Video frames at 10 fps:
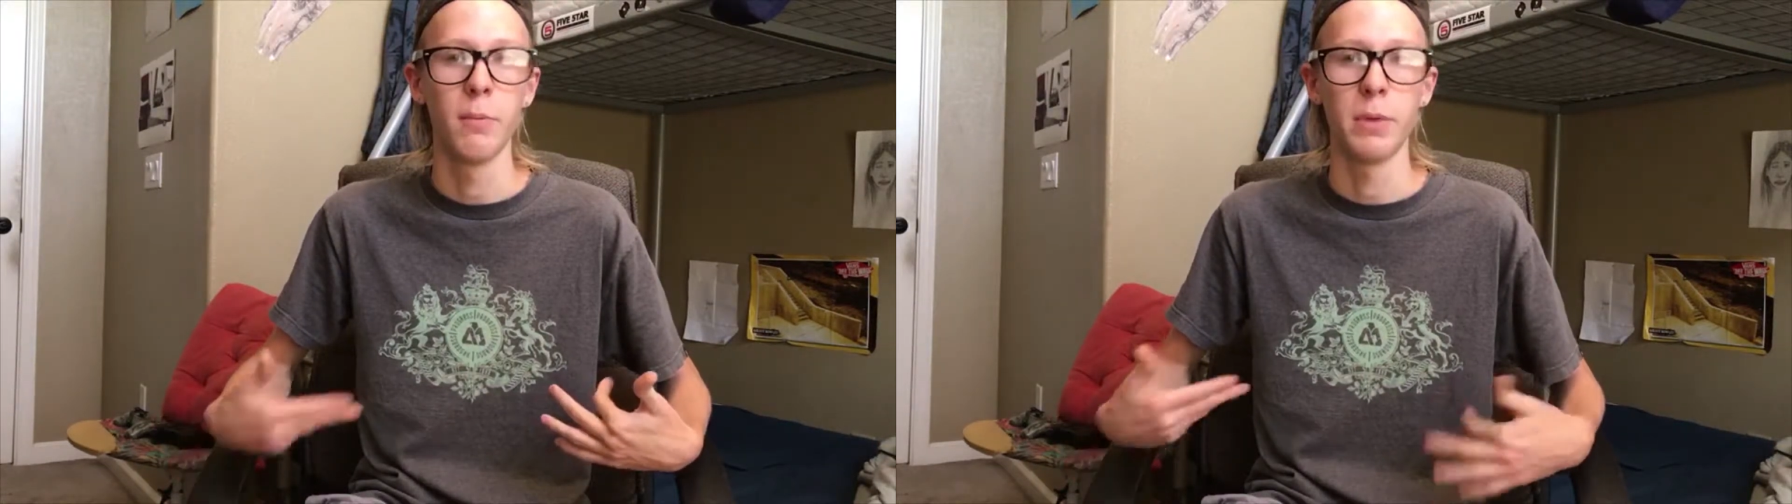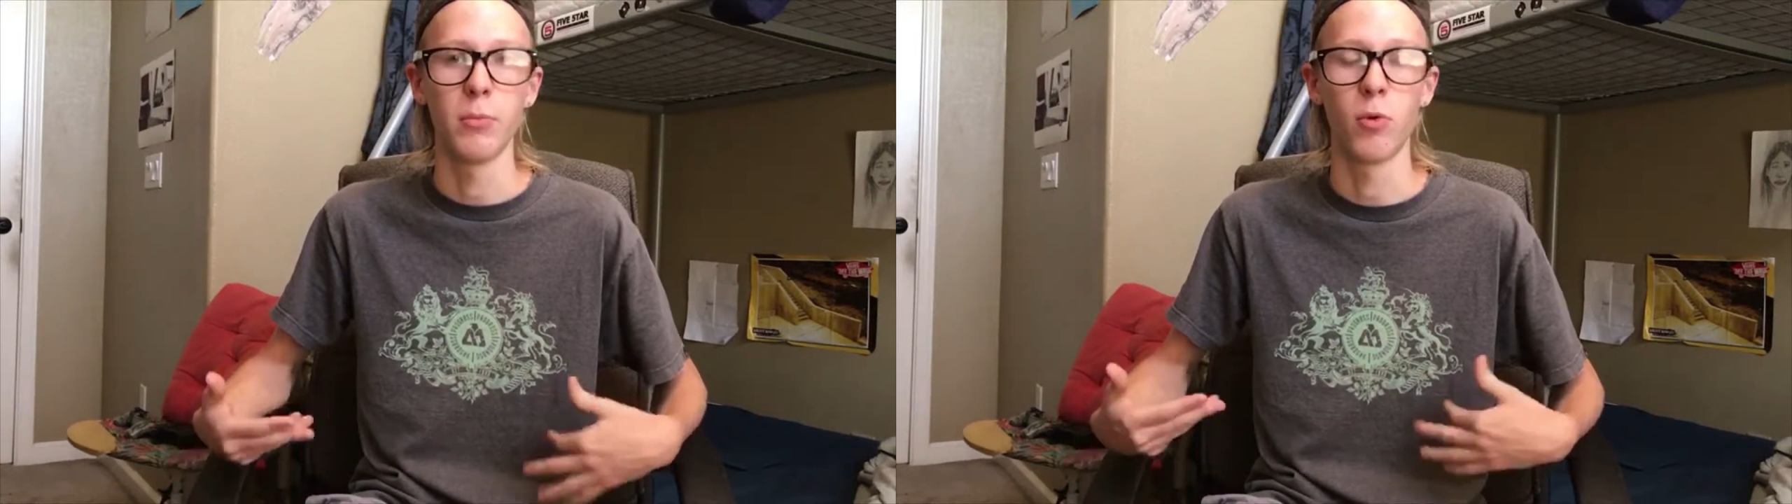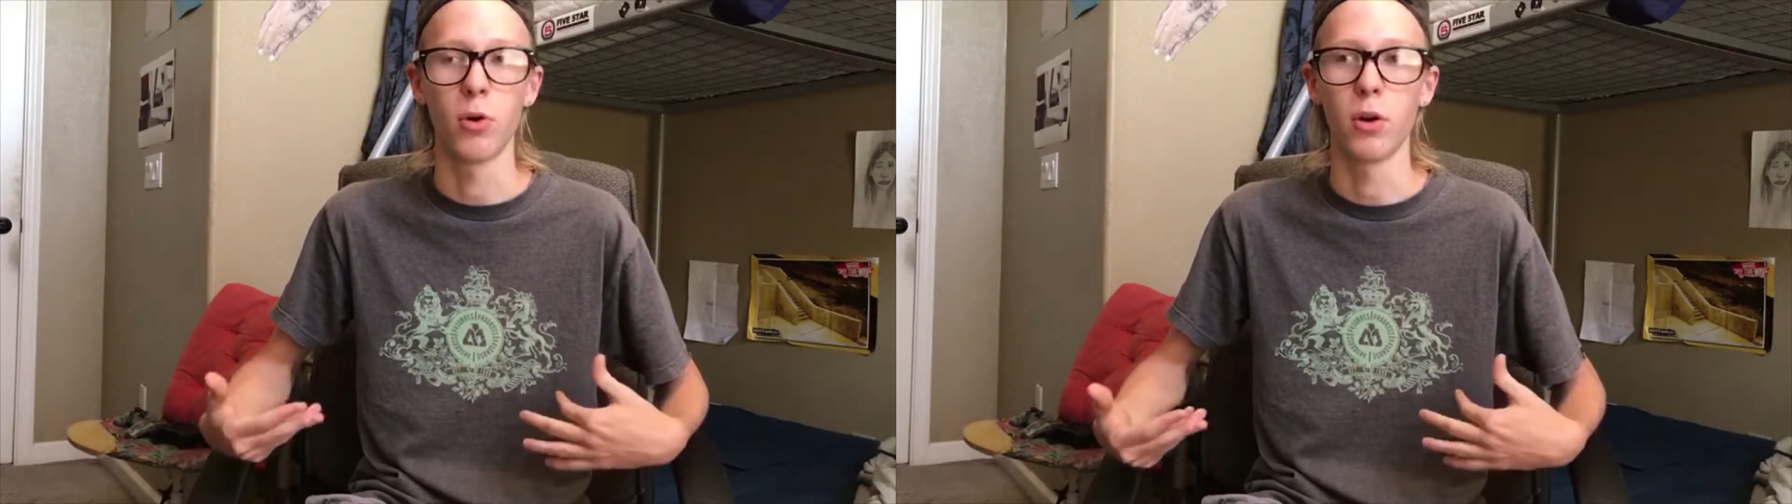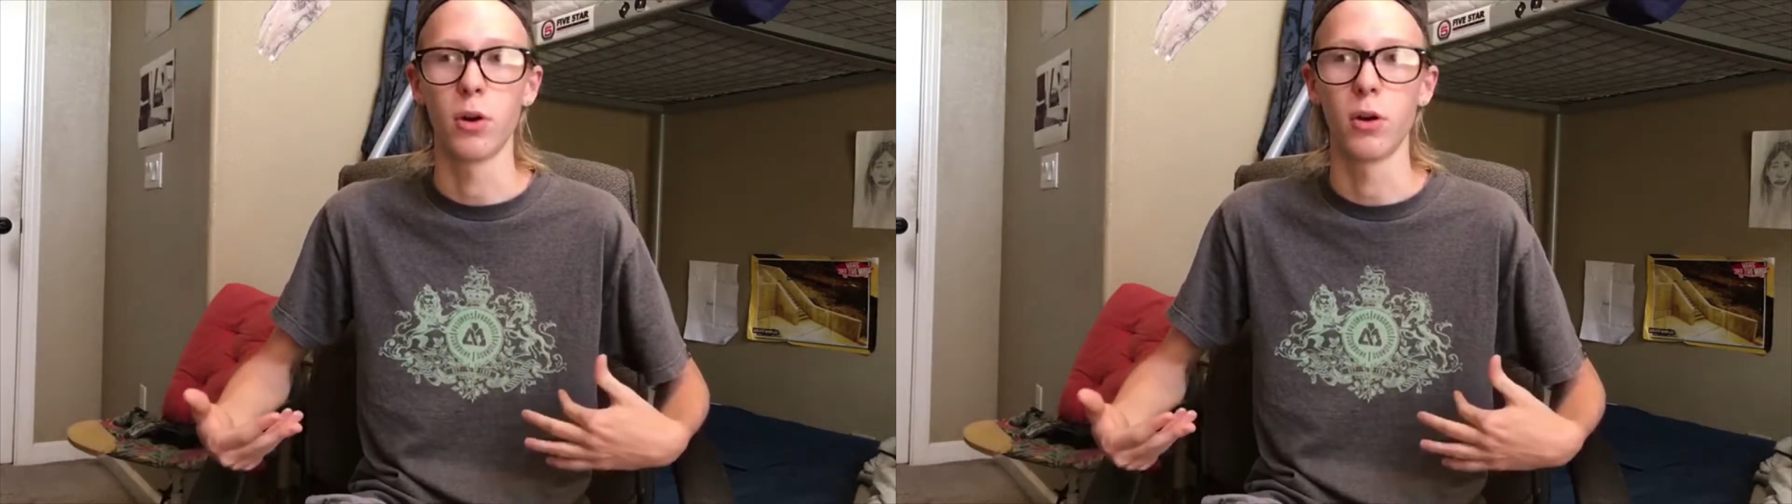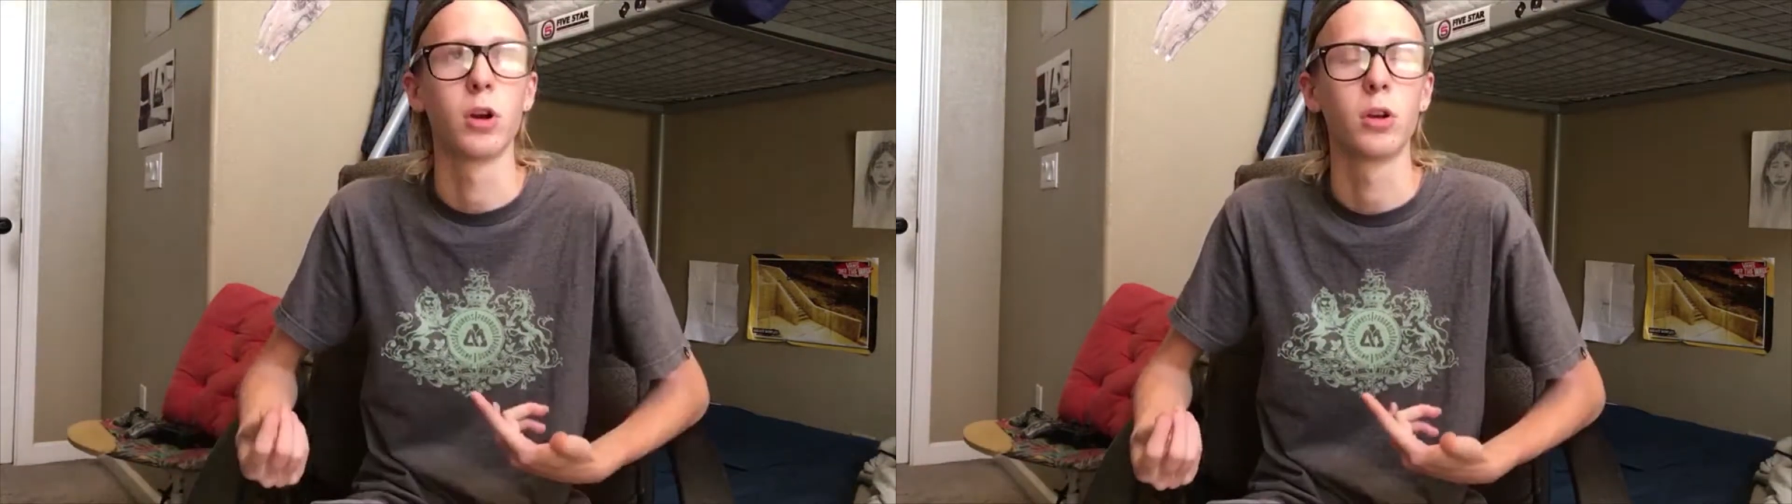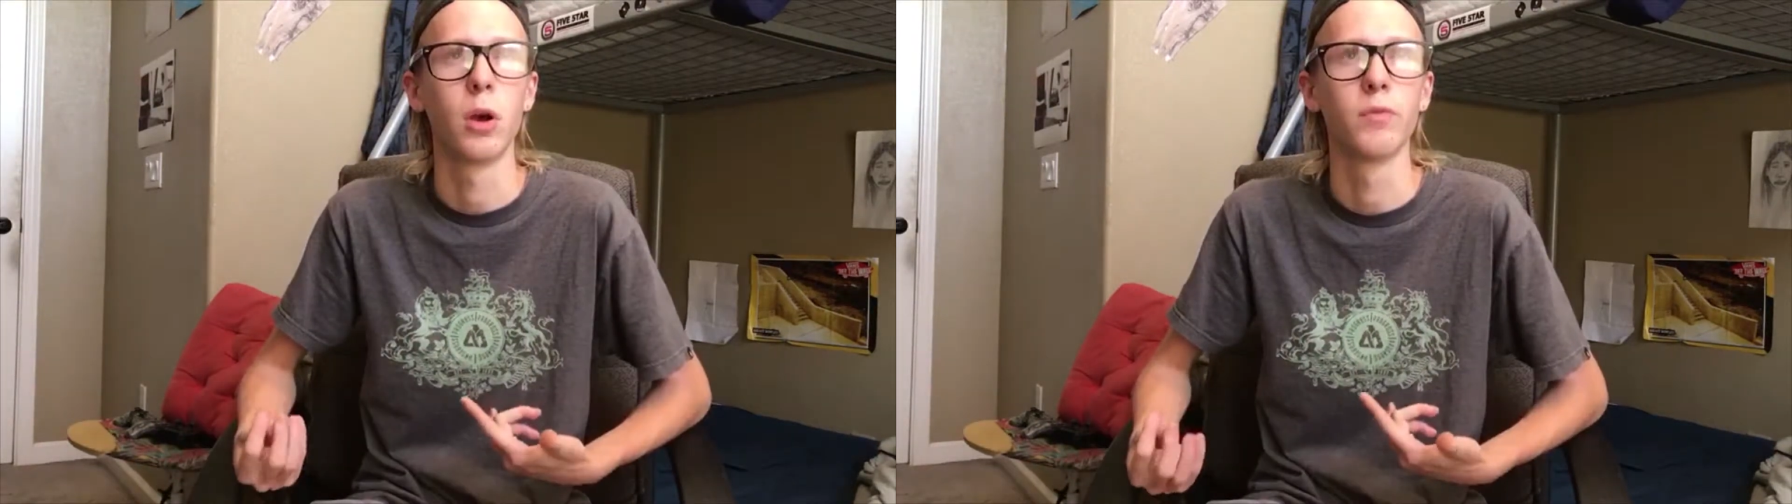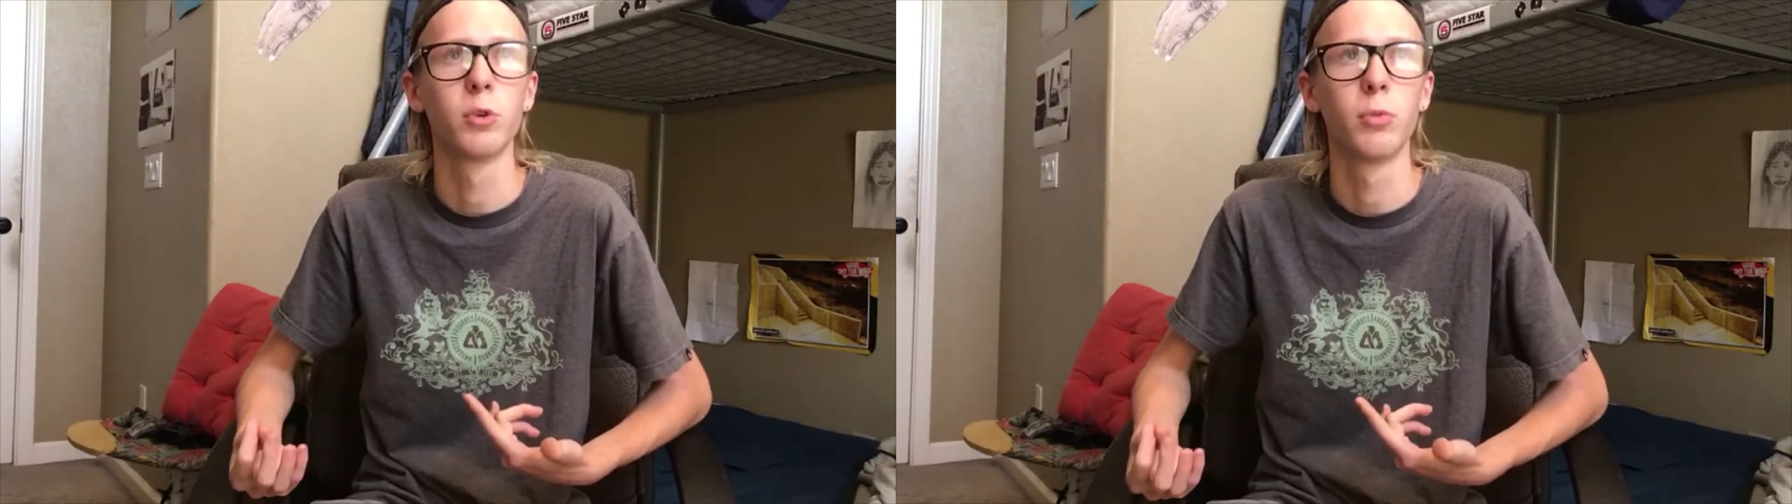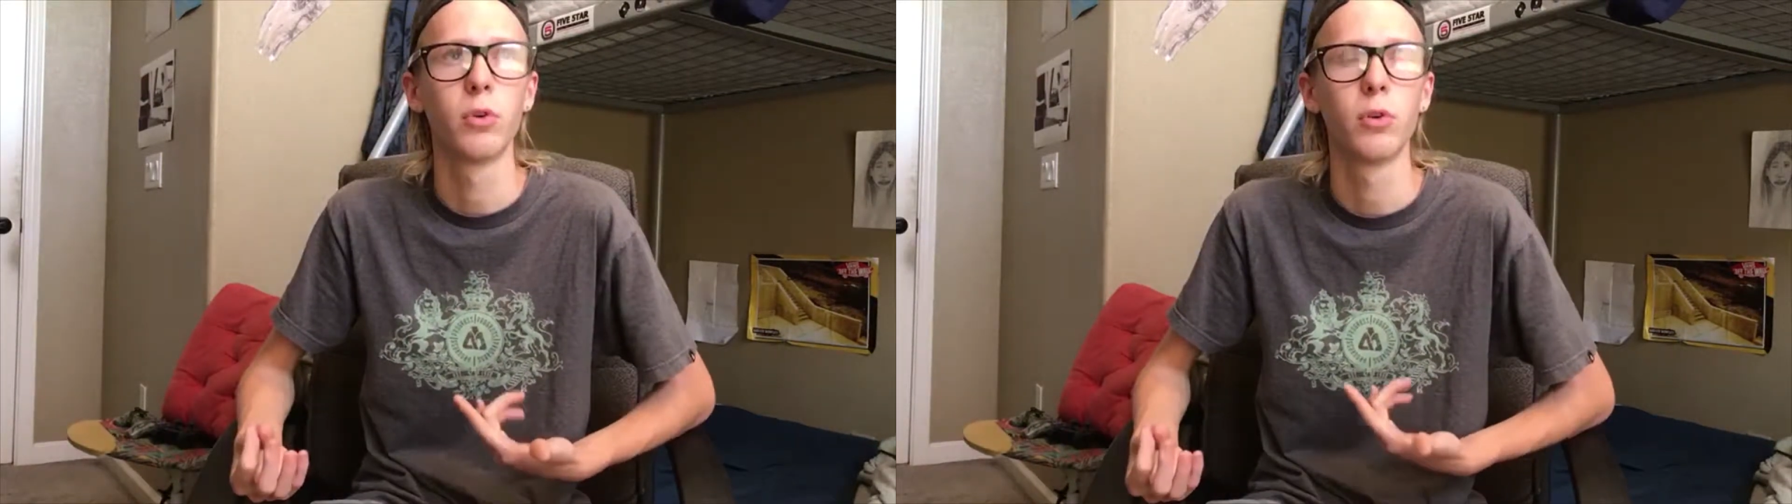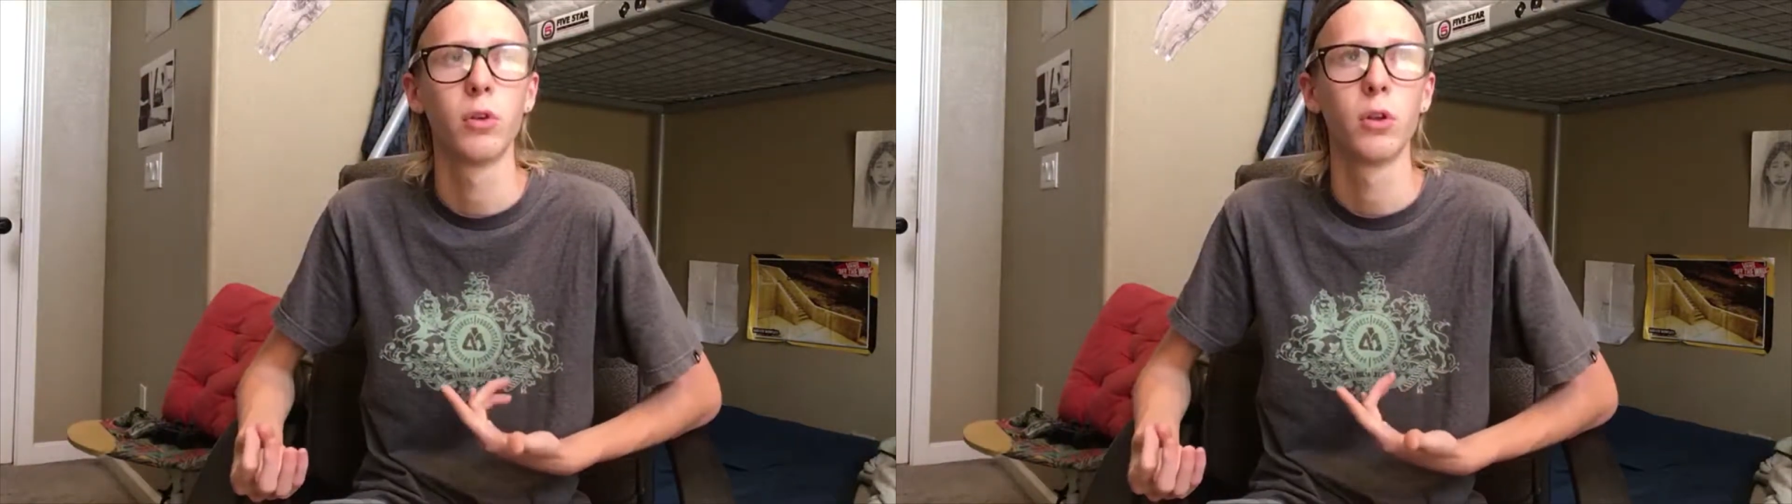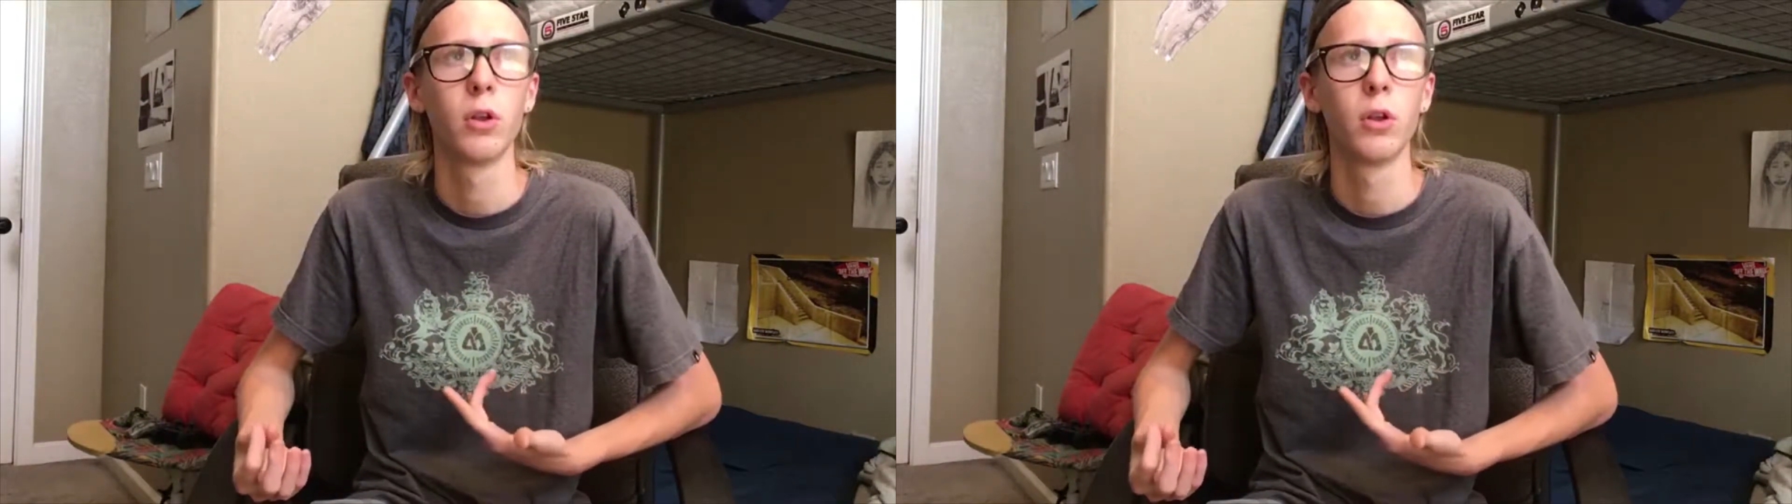be more comfortable